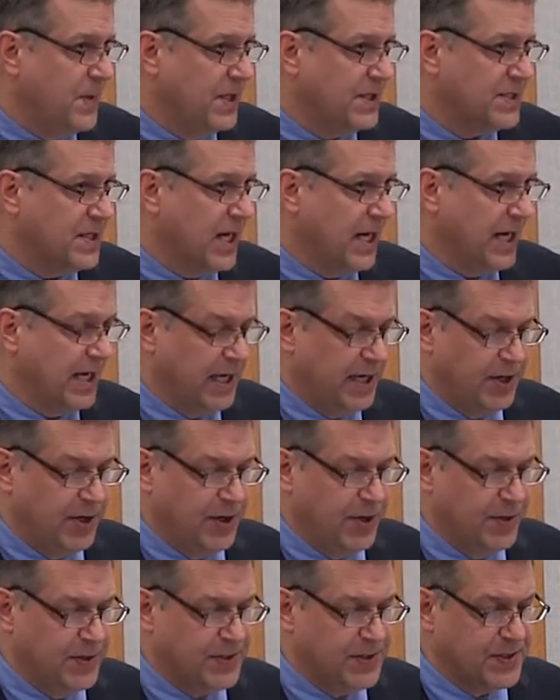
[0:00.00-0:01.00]
It's not an
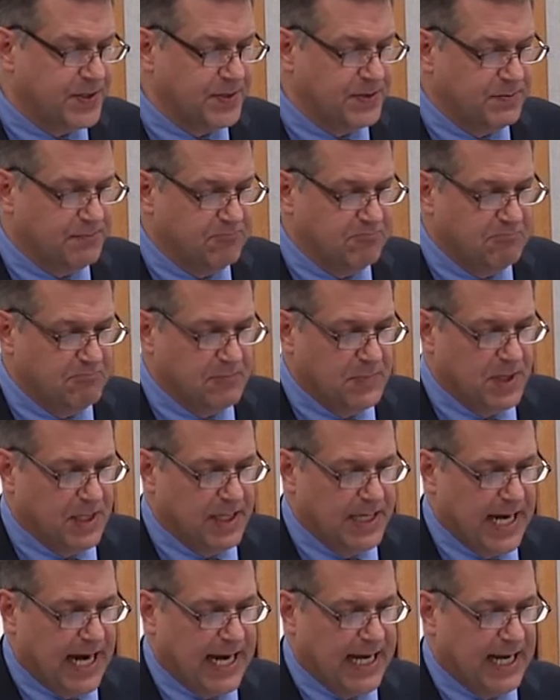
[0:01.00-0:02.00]
end-use
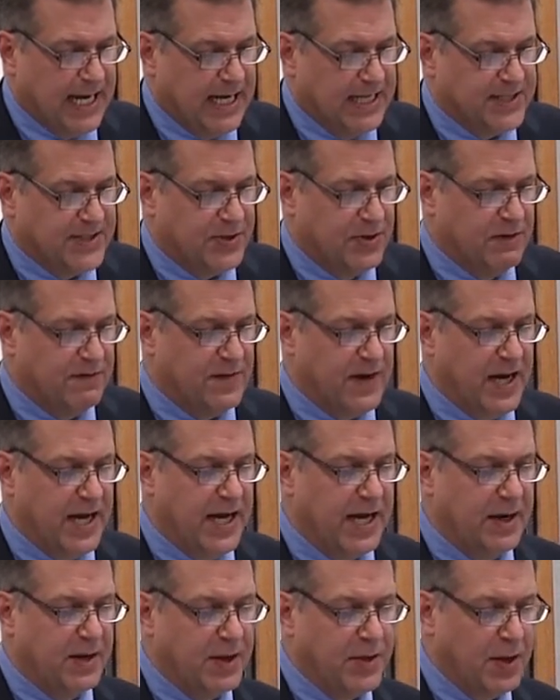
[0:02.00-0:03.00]
guideline
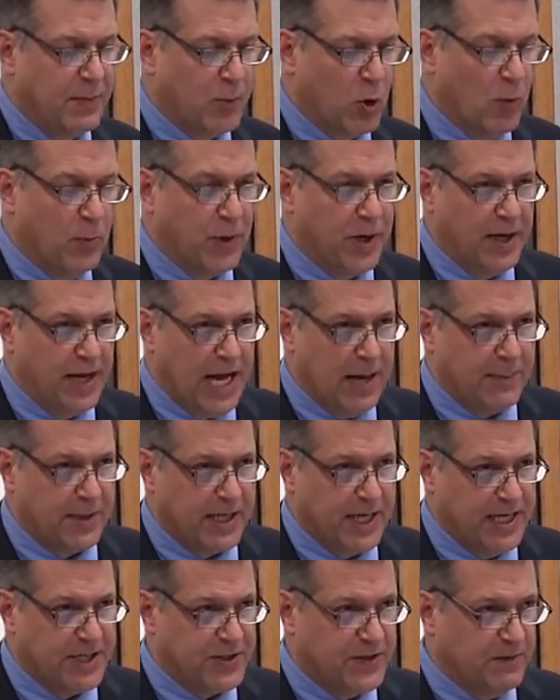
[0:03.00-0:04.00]
certifying the appropriate
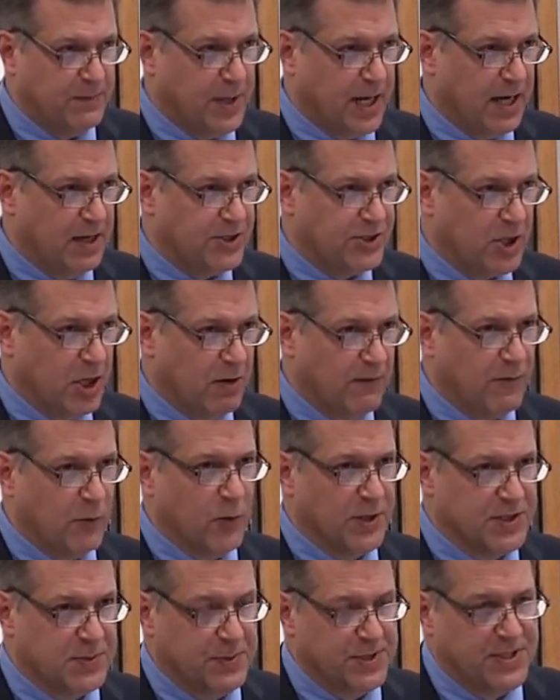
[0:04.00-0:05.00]
application of biochar
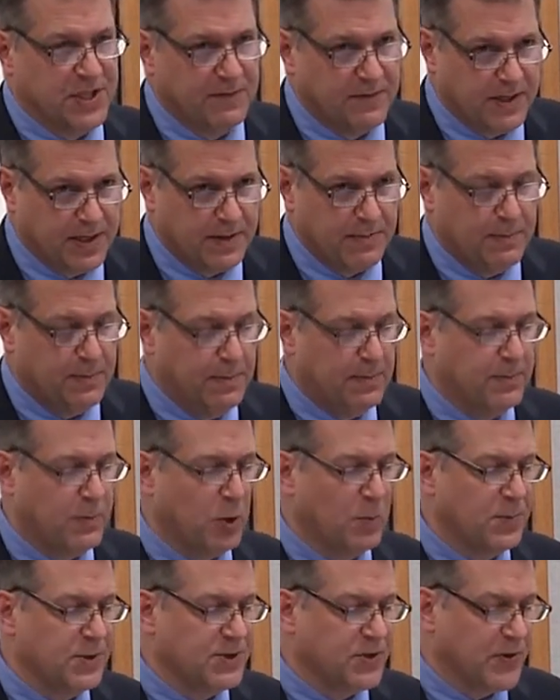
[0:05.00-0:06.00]
for a specific
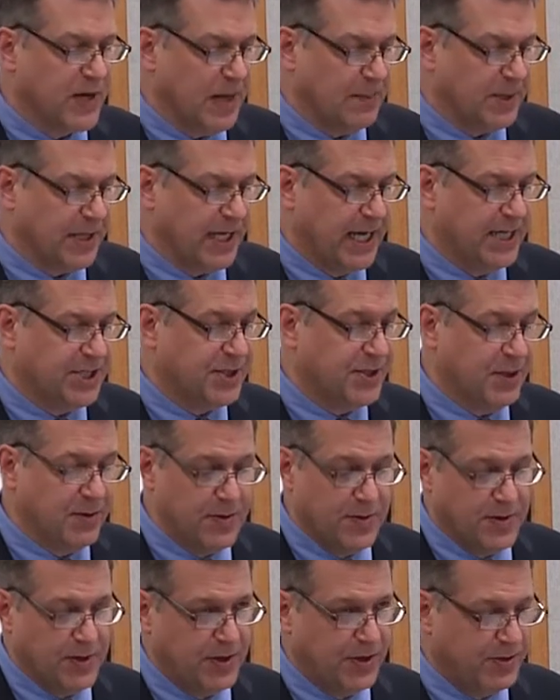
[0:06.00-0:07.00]
purpose or application
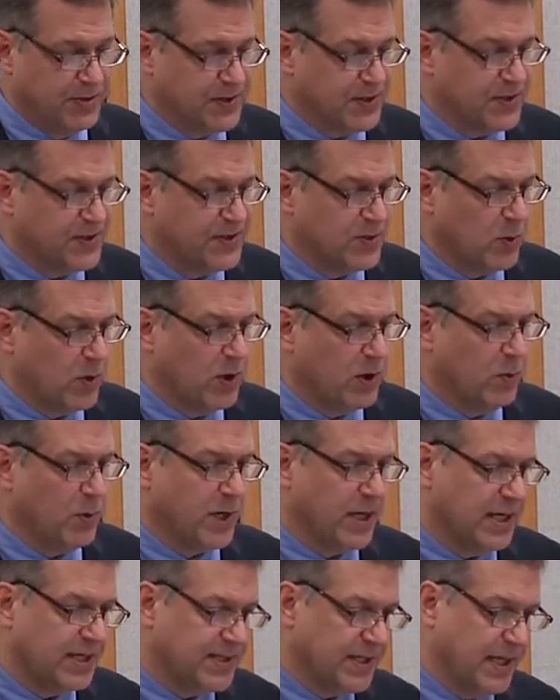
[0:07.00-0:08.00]
other than using
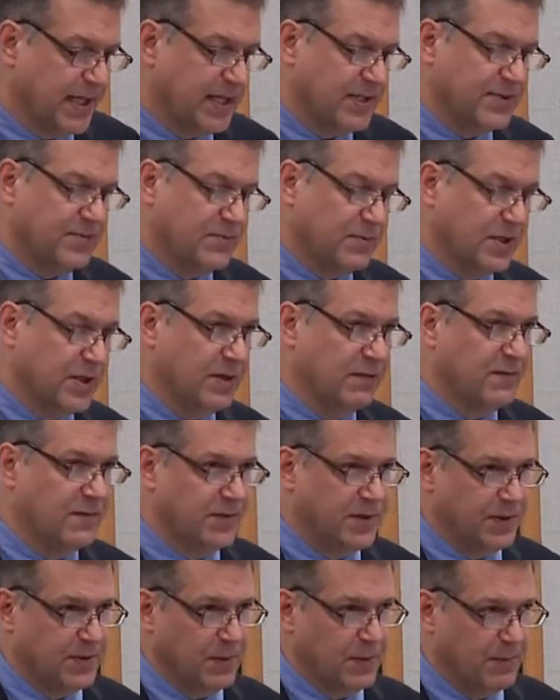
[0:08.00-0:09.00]
soil. That's the this
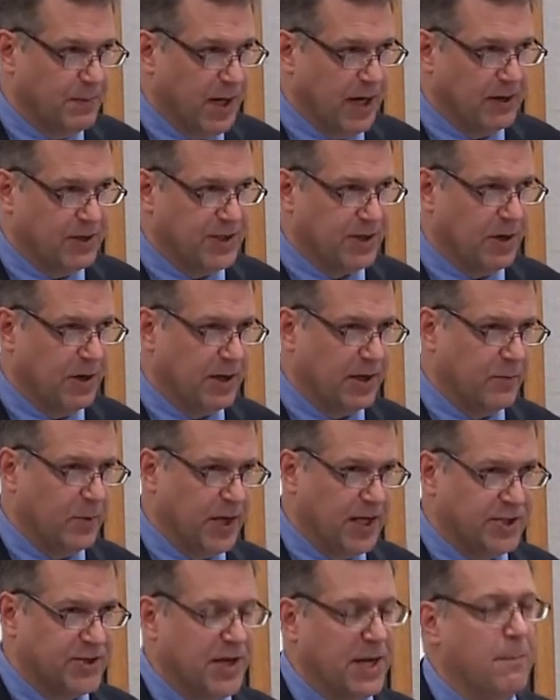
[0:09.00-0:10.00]
biochar.
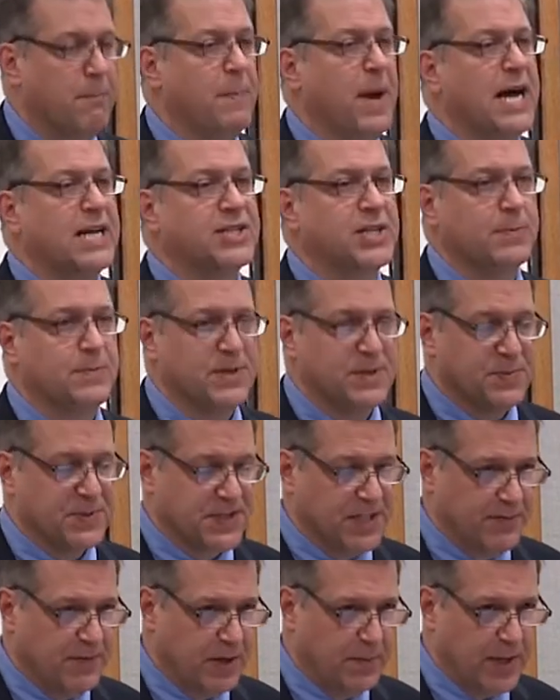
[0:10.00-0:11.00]
We're not trying to match up a
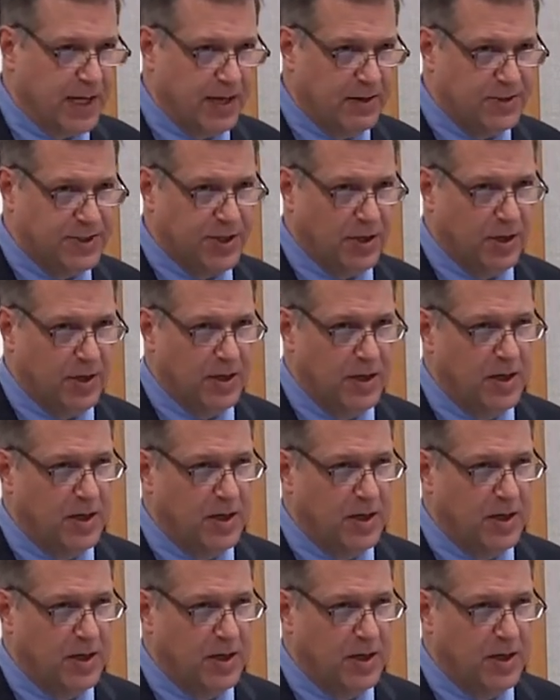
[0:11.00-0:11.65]
specific biochar